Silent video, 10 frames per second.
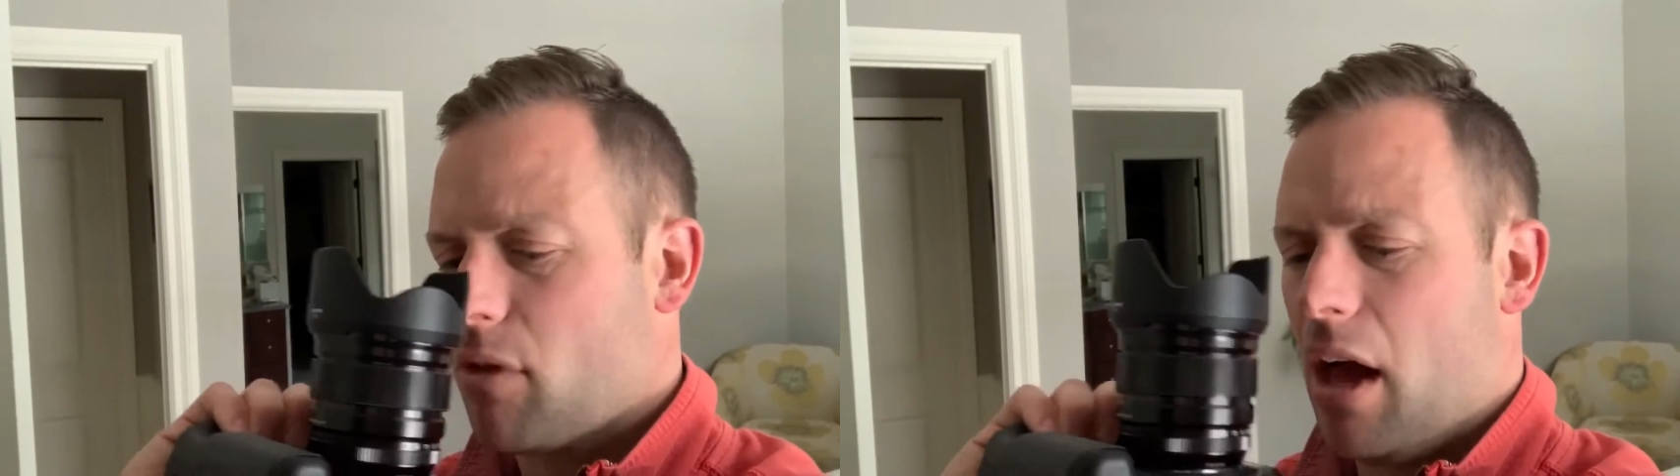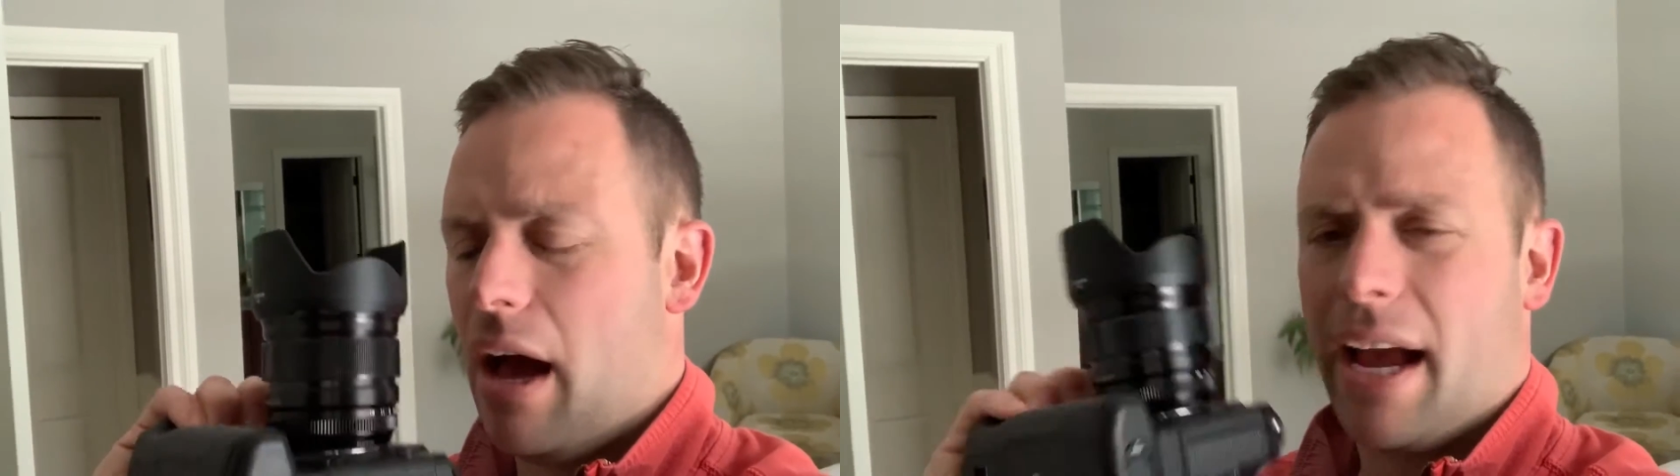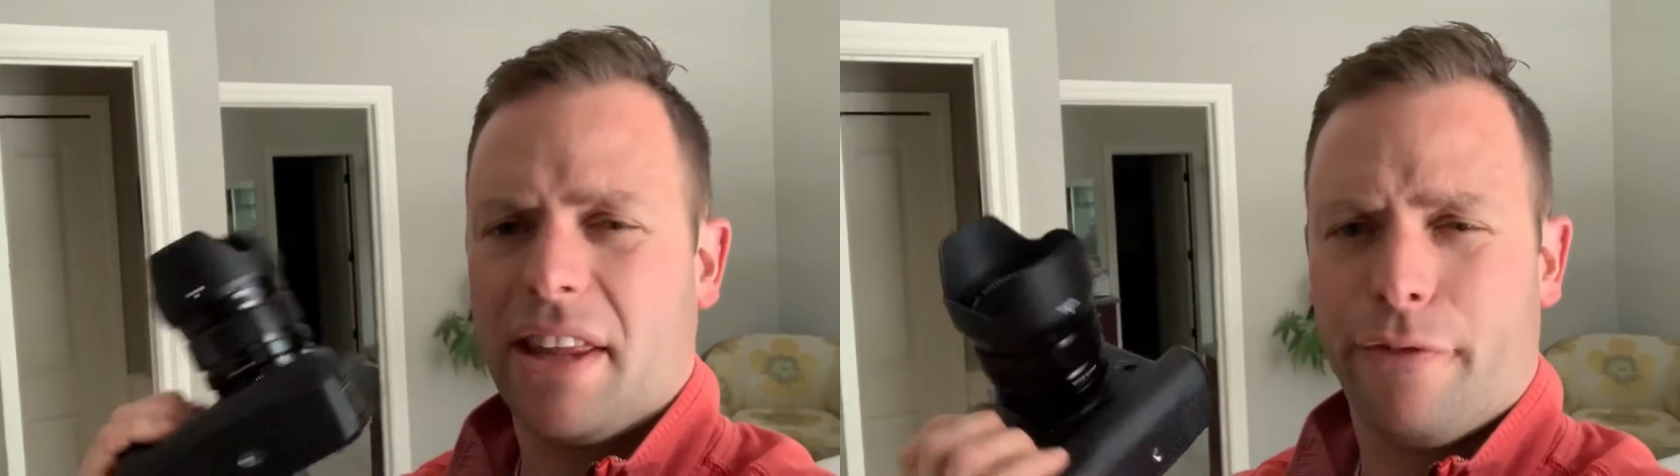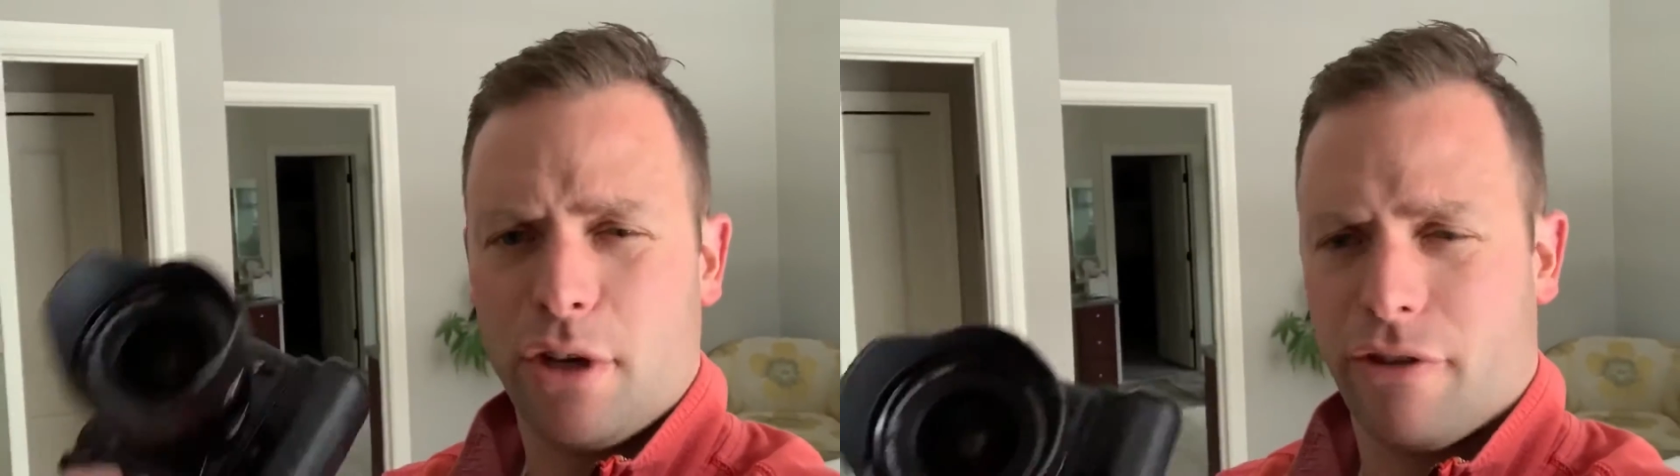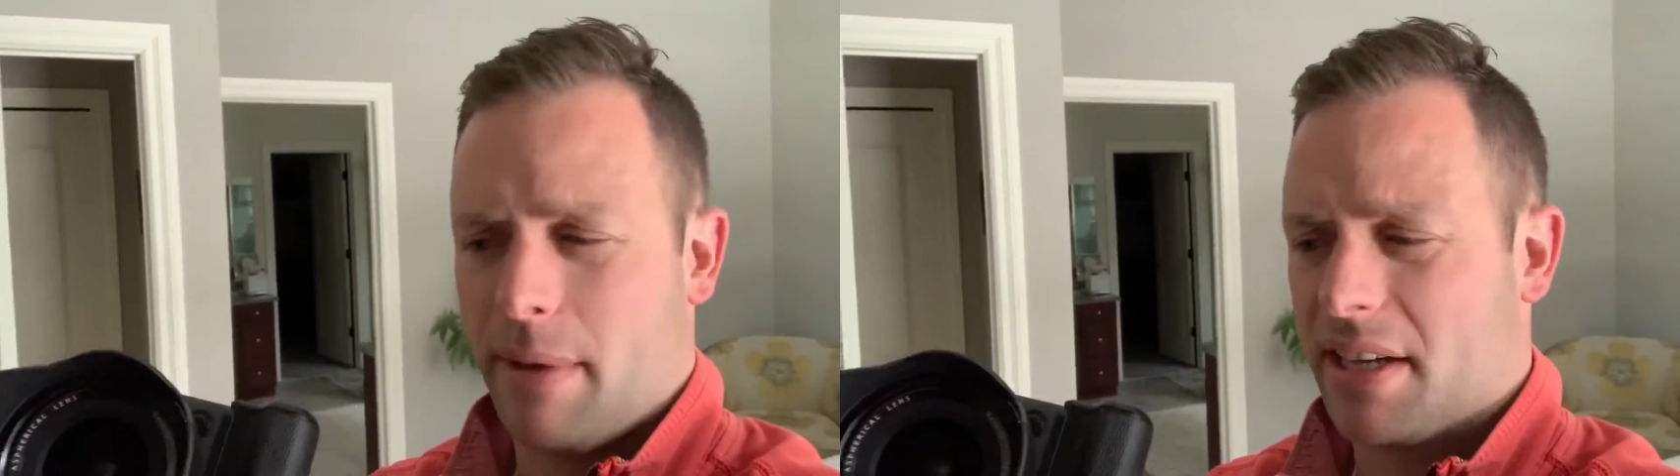I got the
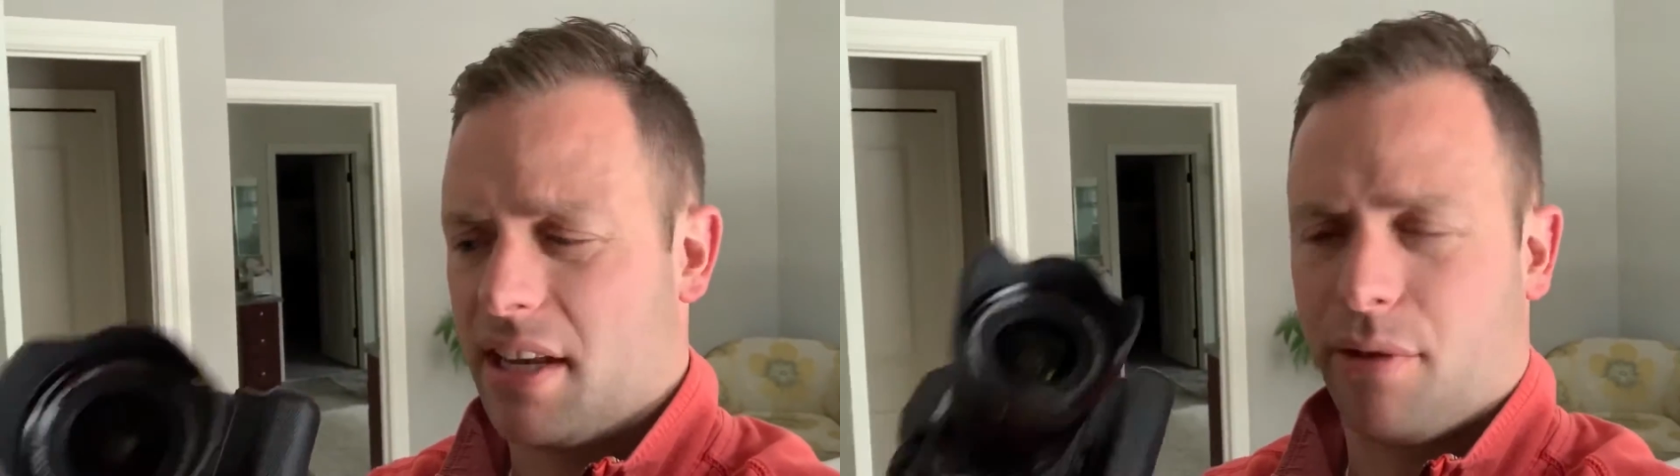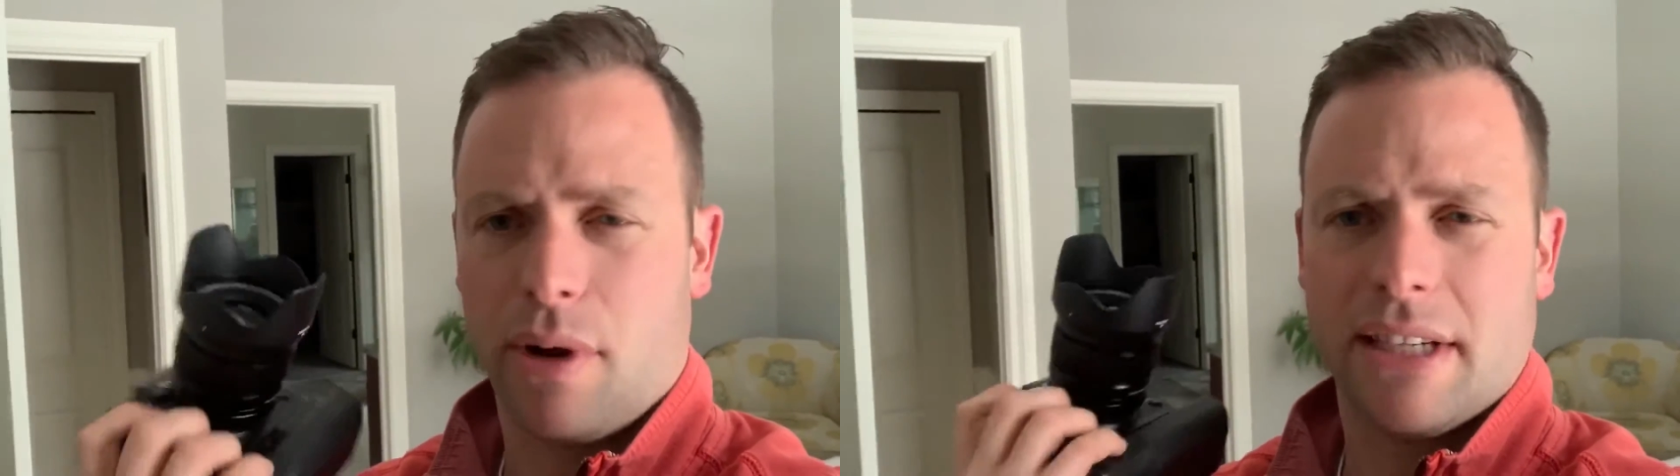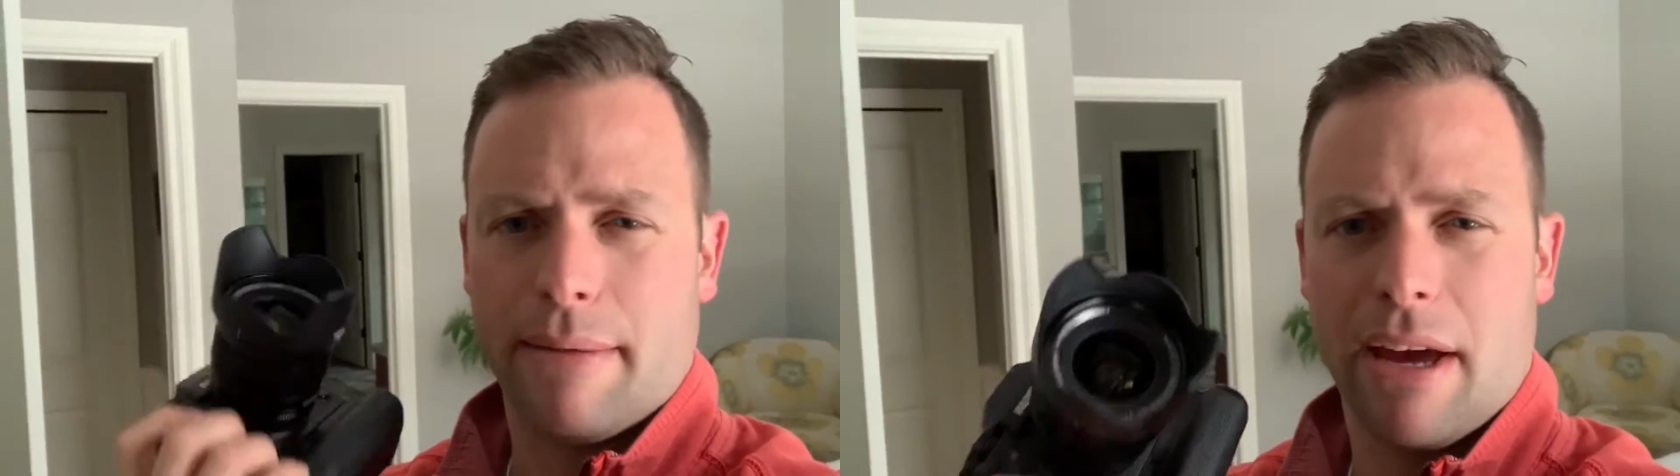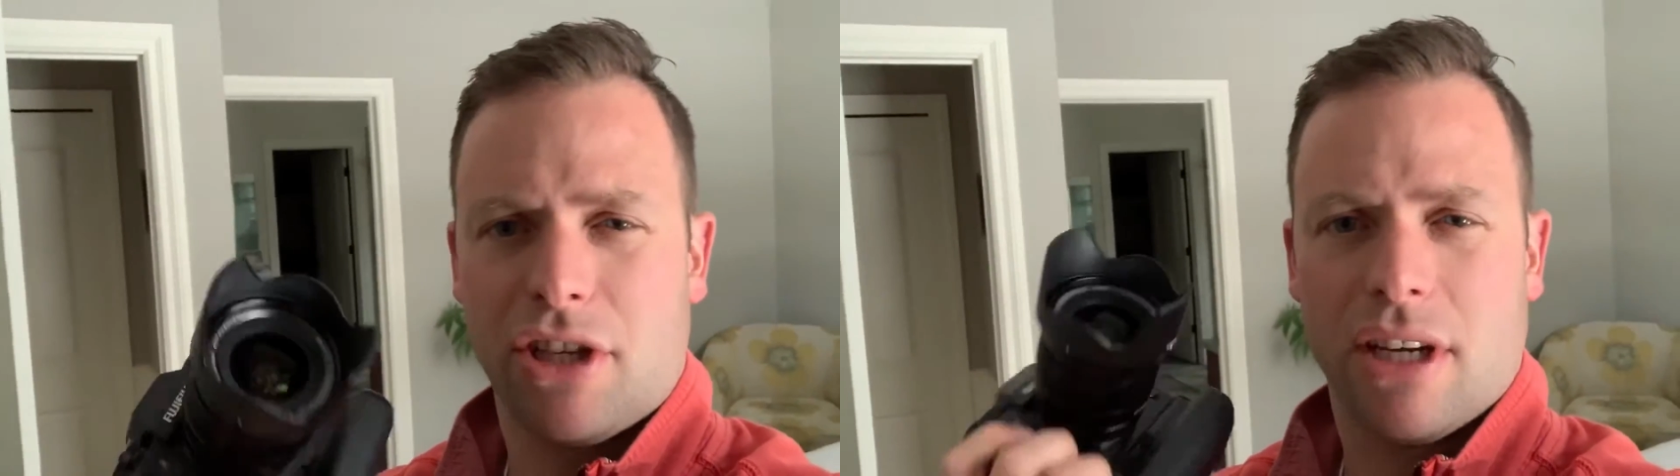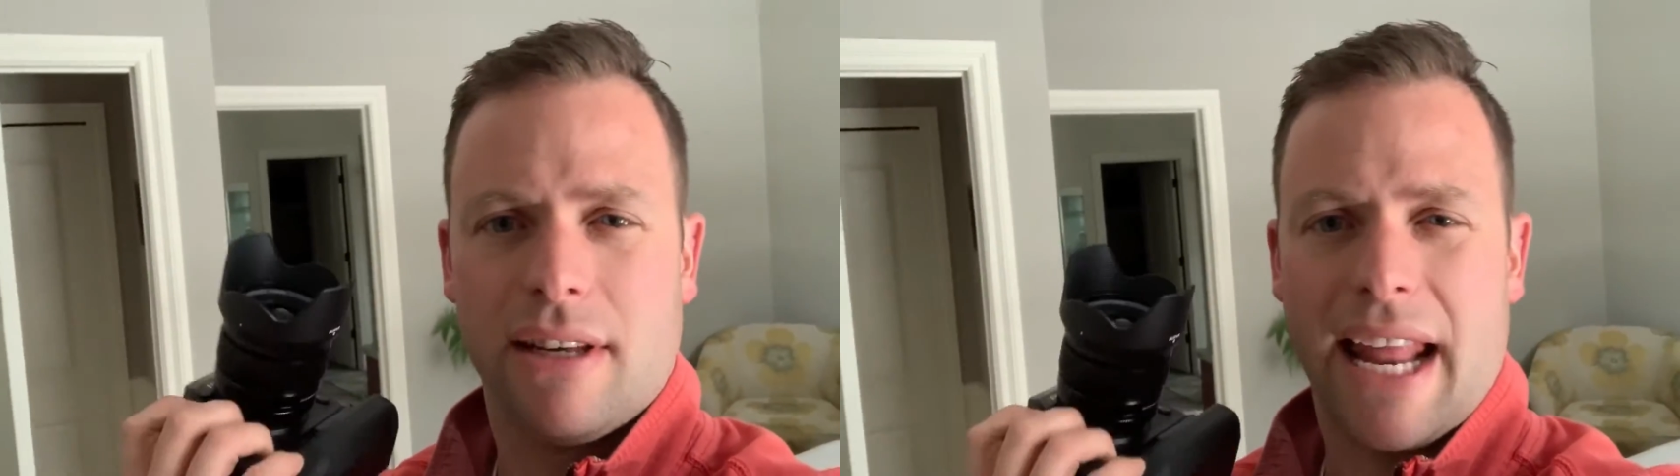FujiFilm X-T3, as I mentioned,